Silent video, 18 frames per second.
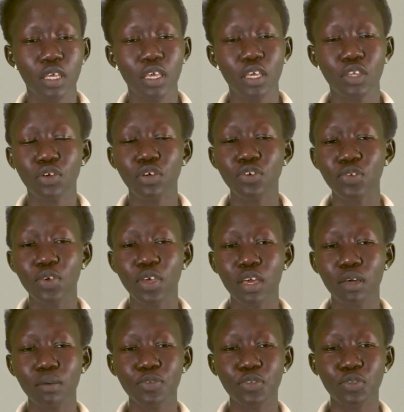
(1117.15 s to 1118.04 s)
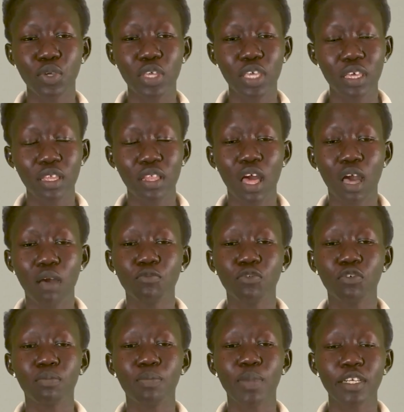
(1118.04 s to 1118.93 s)
It also helps to kill
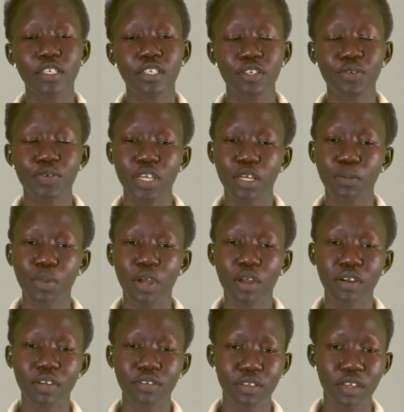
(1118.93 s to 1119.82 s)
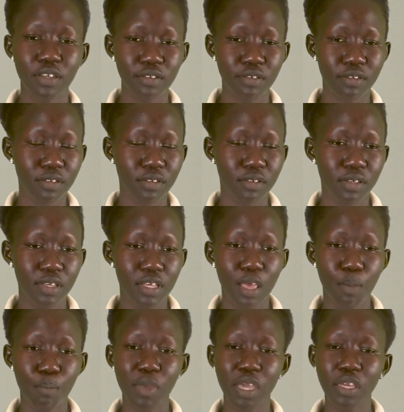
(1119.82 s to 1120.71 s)
harmful bacteria and parasites,
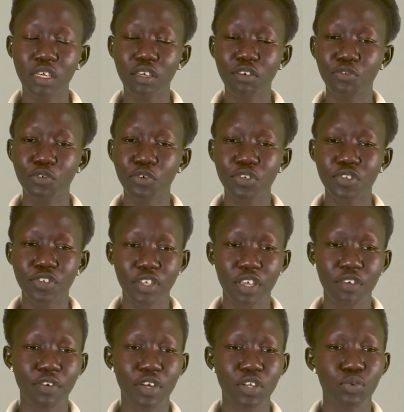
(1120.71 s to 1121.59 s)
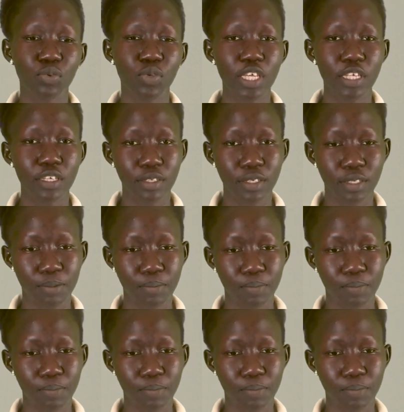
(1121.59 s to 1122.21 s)
making food safer to eat.